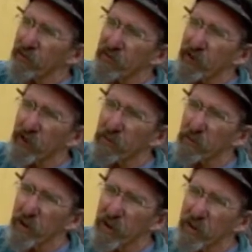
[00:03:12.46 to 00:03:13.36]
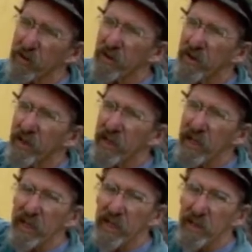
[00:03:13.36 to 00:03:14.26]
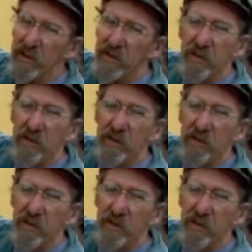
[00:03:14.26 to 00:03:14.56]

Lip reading: of primer, and